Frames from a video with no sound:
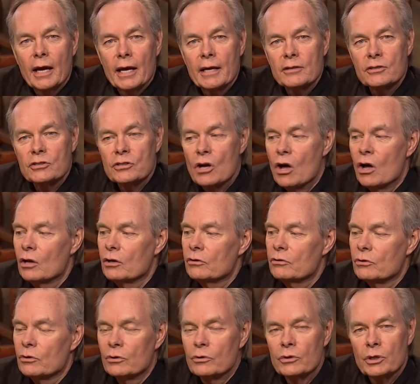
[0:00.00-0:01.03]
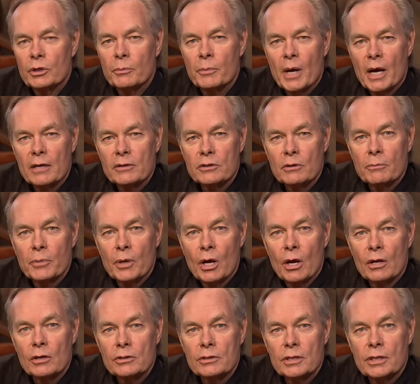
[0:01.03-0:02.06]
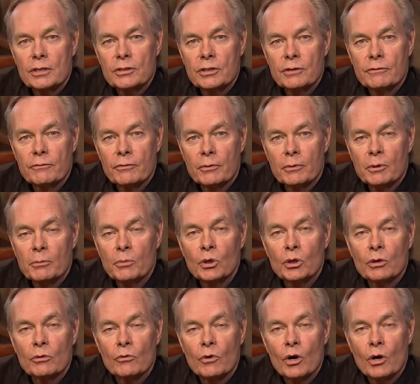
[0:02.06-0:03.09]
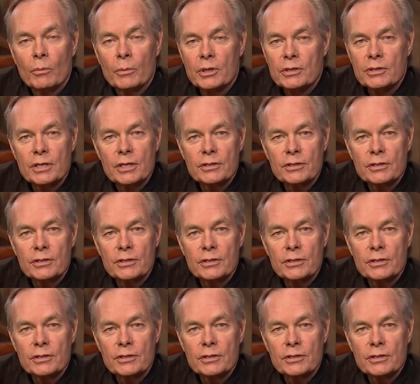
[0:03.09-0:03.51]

as taught through the Apostle Paul's teaching from the book of Romans.